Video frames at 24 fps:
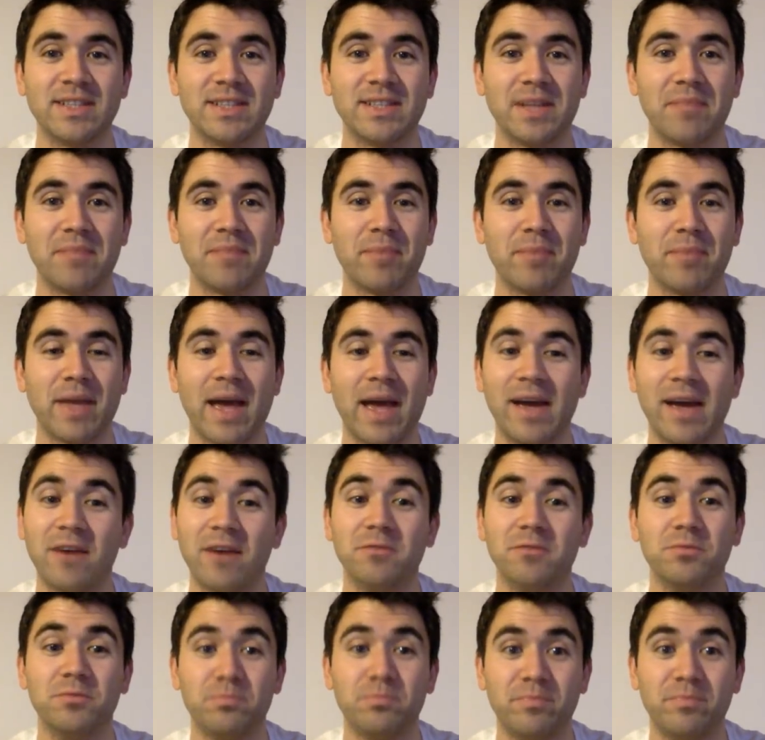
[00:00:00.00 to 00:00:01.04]
then but yeah,
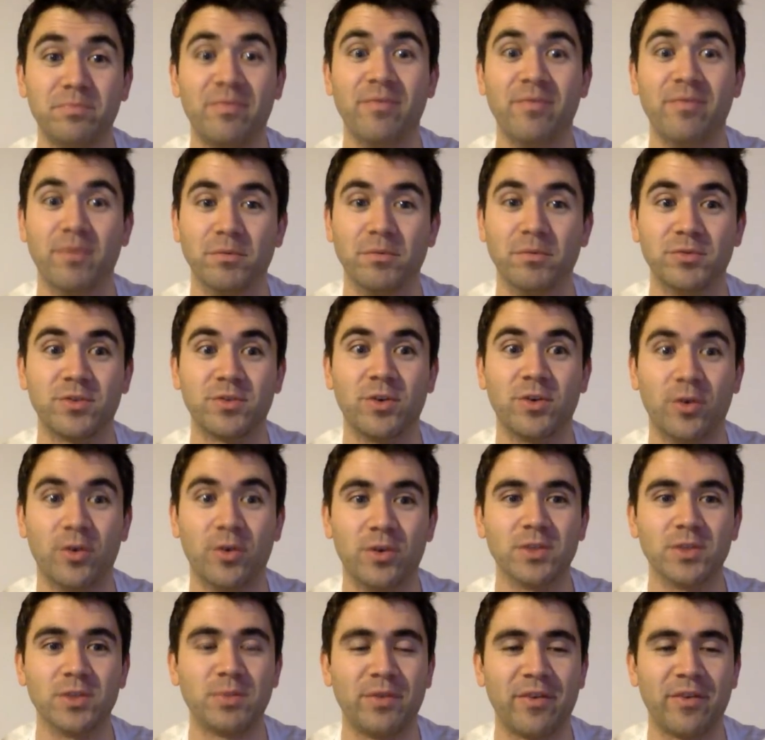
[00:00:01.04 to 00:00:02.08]
he'll of
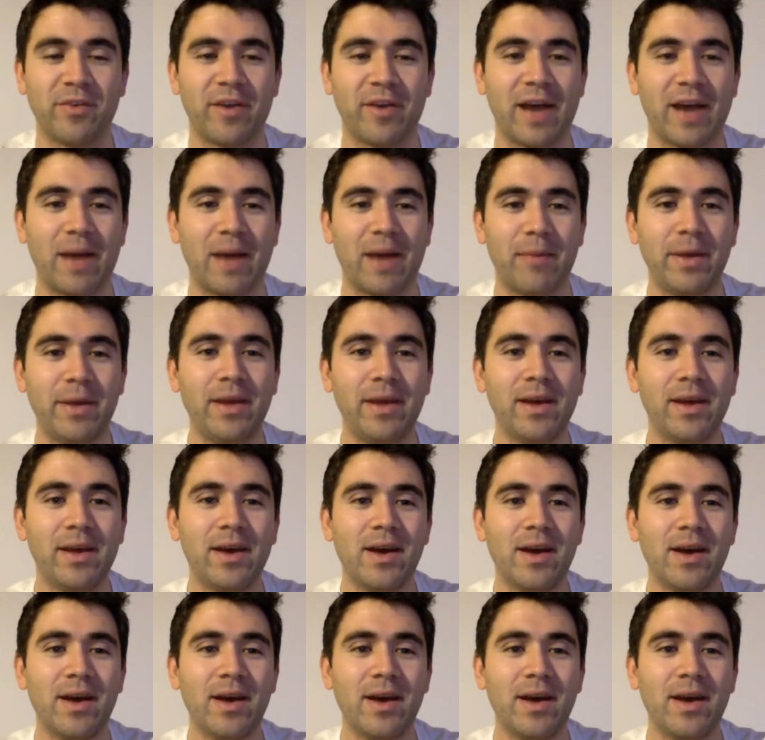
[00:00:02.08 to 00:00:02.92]
course be very happy.